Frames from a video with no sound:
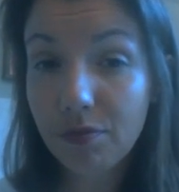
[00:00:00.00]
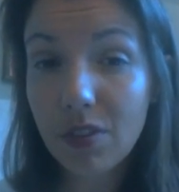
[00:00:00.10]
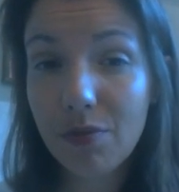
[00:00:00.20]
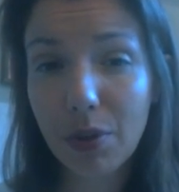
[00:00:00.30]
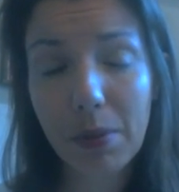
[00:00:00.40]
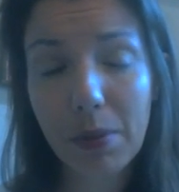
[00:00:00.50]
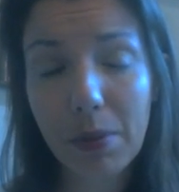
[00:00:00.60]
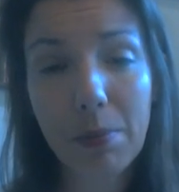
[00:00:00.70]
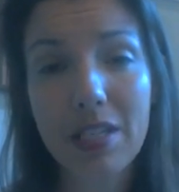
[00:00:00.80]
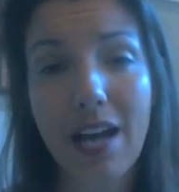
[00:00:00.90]
for
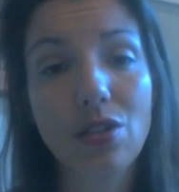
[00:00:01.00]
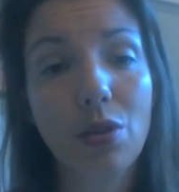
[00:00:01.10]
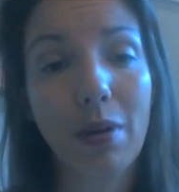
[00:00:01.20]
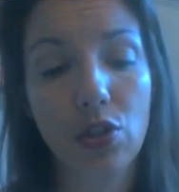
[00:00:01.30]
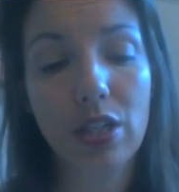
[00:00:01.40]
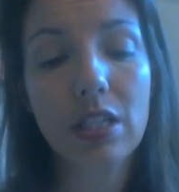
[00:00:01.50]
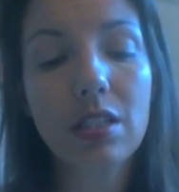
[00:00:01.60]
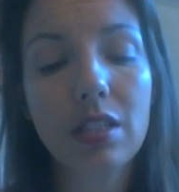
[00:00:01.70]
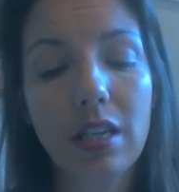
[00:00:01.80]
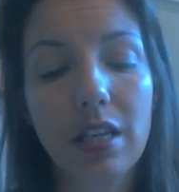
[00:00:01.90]
people to ask
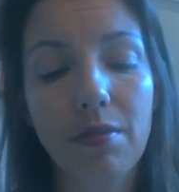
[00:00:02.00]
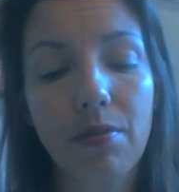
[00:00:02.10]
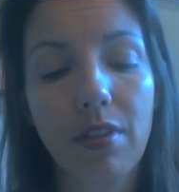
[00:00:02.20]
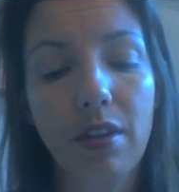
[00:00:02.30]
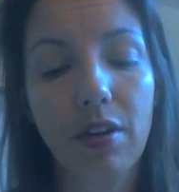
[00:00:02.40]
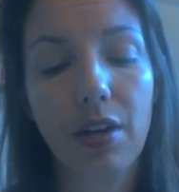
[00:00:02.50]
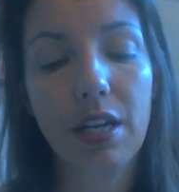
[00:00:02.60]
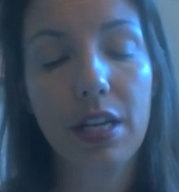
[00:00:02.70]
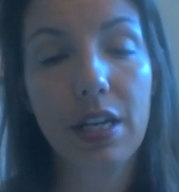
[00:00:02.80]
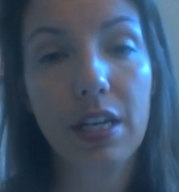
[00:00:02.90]
questions if
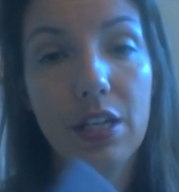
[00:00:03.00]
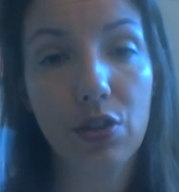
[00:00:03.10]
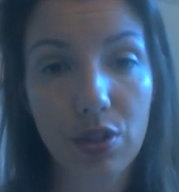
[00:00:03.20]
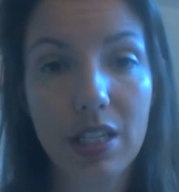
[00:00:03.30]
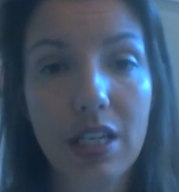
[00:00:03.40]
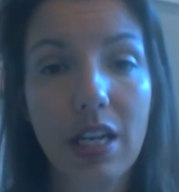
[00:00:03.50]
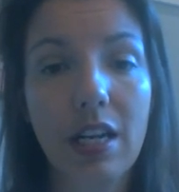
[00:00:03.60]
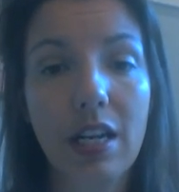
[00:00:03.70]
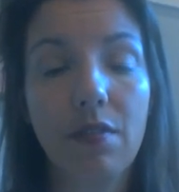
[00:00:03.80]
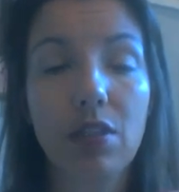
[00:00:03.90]
they're interested, and
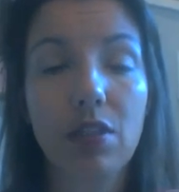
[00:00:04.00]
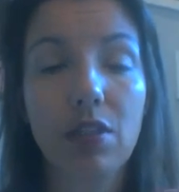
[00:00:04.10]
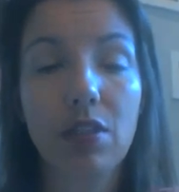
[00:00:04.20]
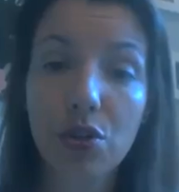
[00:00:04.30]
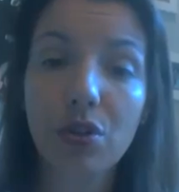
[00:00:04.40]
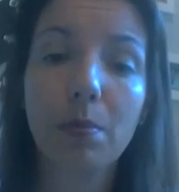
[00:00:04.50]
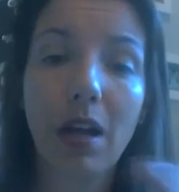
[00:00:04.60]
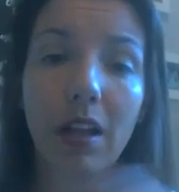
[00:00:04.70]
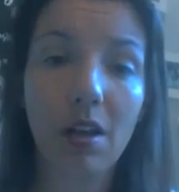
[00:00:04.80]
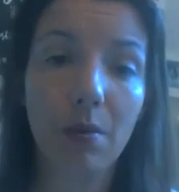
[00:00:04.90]
if it's a larger
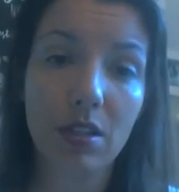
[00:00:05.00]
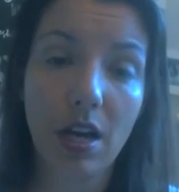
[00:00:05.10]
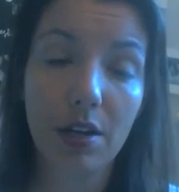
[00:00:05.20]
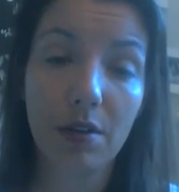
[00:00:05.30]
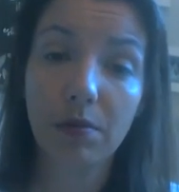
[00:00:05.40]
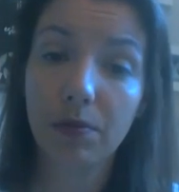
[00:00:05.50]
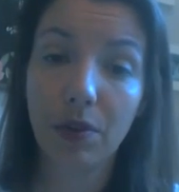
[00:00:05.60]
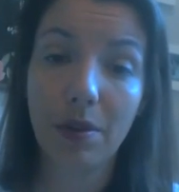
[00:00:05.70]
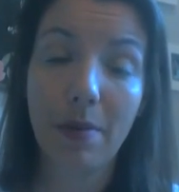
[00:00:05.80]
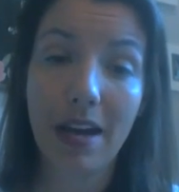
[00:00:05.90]
group, I'll always kind of
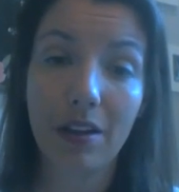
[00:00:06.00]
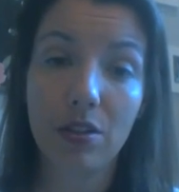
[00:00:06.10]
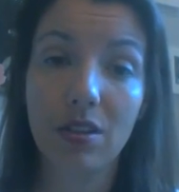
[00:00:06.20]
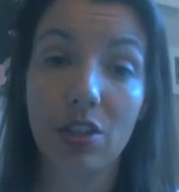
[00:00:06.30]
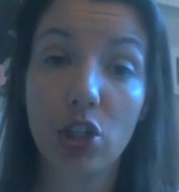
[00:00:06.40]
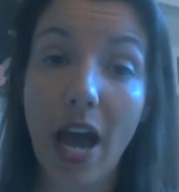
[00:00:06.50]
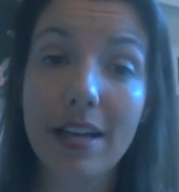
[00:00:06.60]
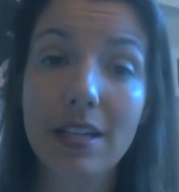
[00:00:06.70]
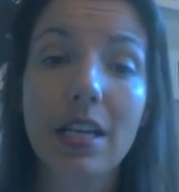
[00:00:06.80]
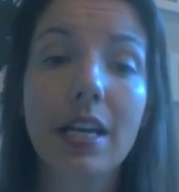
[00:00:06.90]
refer them back to the chat.